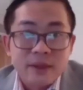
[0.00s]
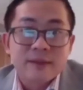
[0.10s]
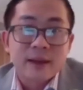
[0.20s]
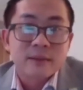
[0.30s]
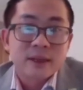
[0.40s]

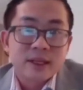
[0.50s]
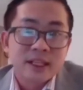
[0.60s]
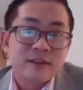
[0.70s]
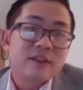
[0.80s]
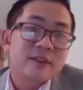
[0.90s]
them,
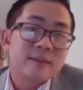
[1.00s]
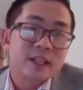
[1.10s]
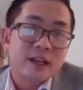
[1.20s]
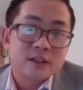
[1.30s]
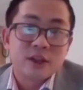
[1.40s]
giving
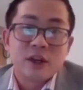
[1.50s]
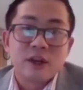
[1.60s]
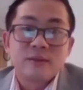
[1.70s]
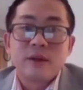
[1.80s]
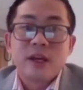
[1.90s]
them
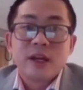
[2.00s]
the